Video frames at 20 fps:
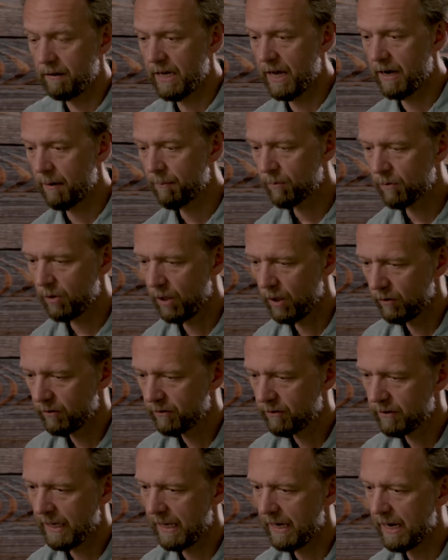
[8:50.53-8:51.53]
We got up
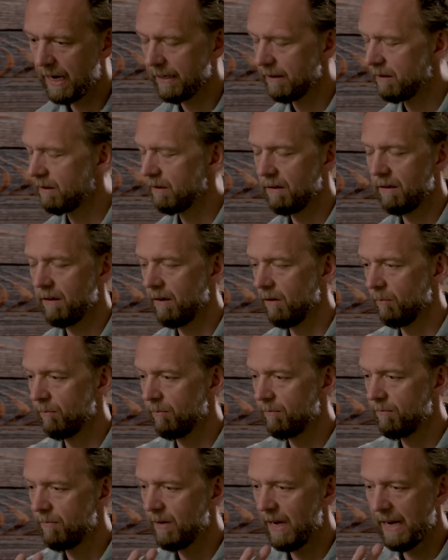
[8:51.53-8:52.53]
close, and I
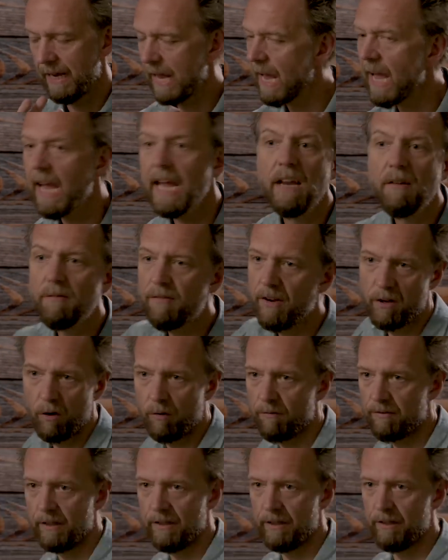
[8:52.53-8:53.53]
hate
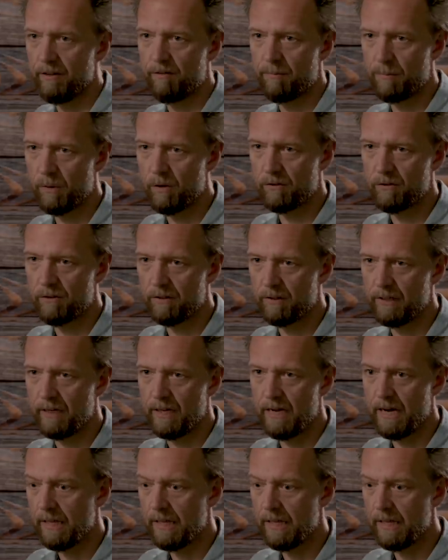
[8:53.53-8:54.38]
Video Village personally.